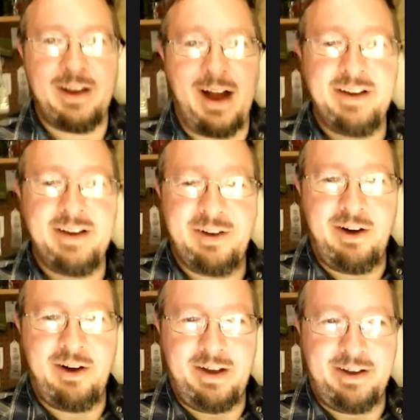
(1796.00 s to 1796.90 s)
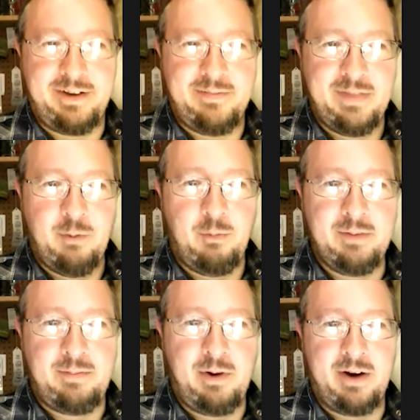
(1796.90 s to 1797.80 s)
I saw like one
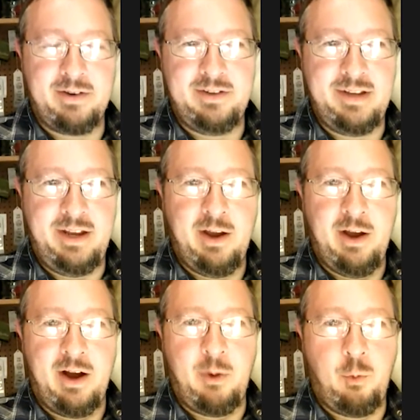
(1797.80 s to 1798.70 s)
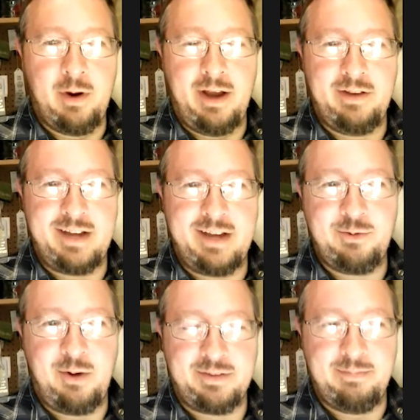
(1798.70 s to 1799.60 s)
part. You see a
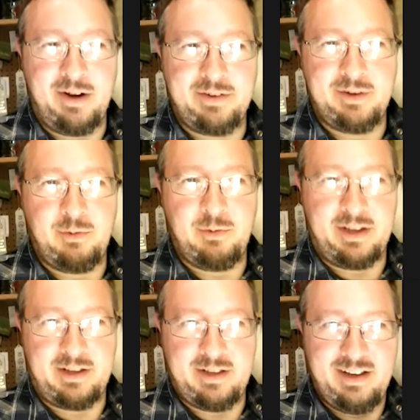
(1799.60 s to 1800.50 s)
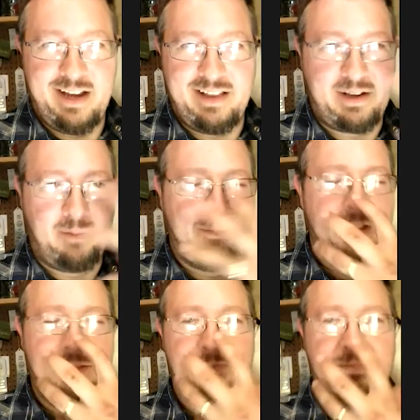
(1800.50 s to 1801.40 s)
Sasquatch monster with he had like a
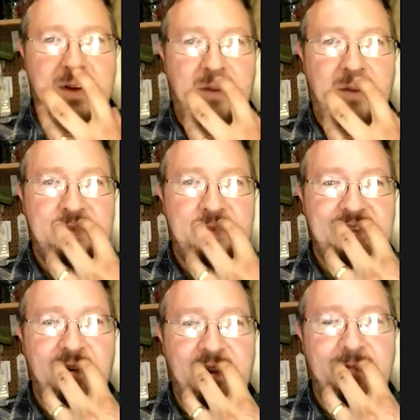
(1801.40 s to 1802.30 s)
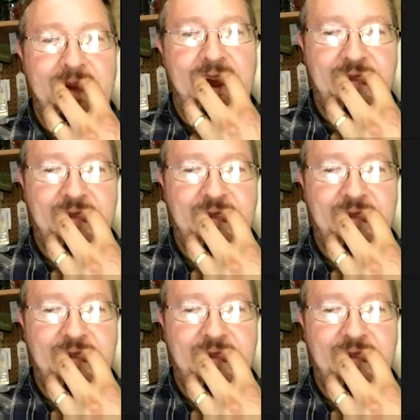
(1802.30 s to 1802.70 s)
big snarling mouth.